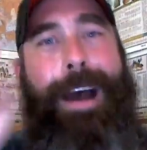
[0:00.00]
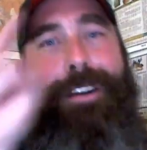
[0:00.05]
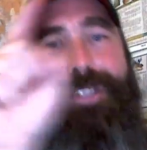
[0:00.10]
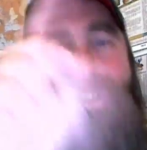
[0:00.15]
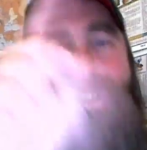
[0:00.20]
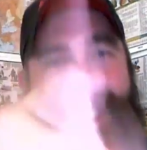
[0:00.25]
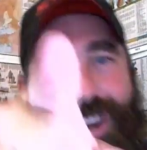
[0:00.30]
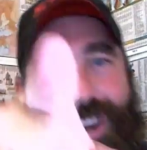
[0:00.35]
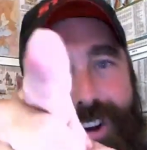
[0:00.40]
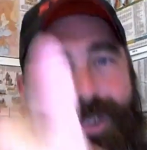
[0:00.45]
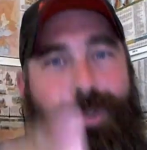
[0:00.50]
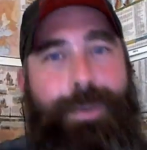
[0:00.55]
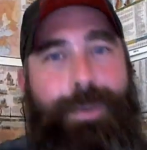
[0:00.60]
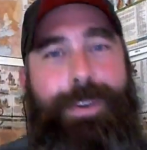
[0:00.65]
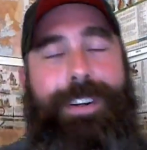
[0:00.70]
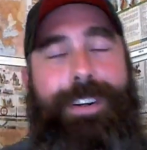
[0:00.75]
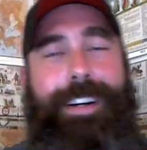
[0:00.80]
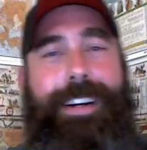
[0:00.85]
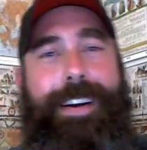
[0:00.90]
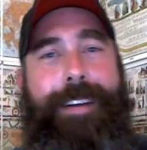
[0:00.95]

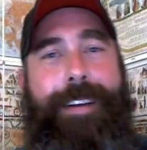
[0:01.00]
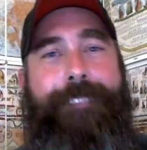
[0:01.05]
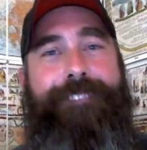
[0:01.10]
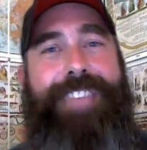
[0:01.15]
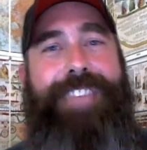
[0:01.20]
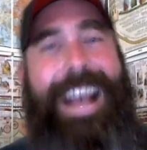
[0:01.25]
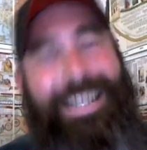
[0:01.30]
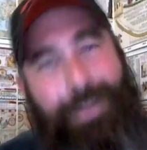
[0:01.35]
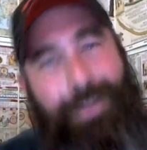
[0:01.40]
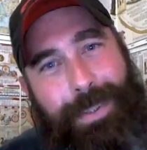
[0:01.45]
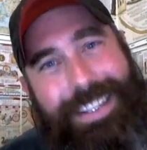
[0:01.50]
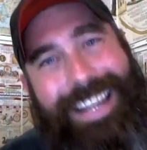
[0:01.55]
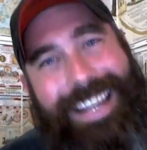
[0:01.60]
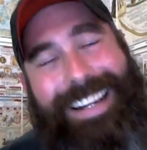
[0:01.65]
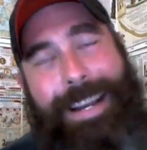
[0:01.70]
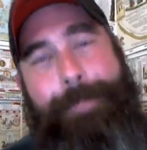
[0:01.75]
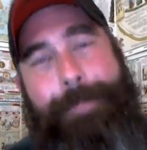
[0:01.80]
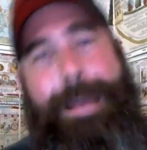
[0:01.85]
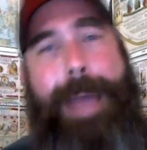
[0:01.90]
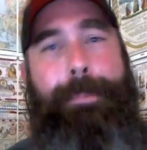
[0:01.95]
you. That's what that
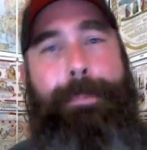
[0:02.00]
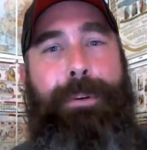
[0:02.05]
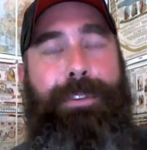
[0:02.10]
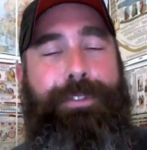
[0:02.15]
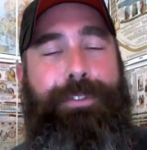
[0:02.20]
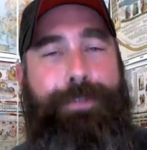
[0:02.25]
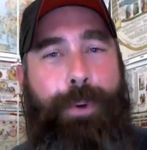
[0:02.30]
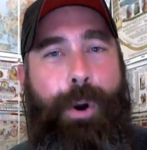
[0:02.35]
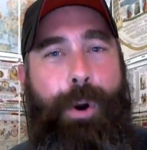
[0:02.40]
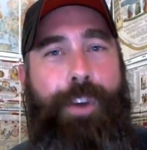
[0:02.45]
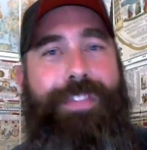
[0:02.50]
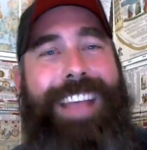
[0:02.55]
commandment was for.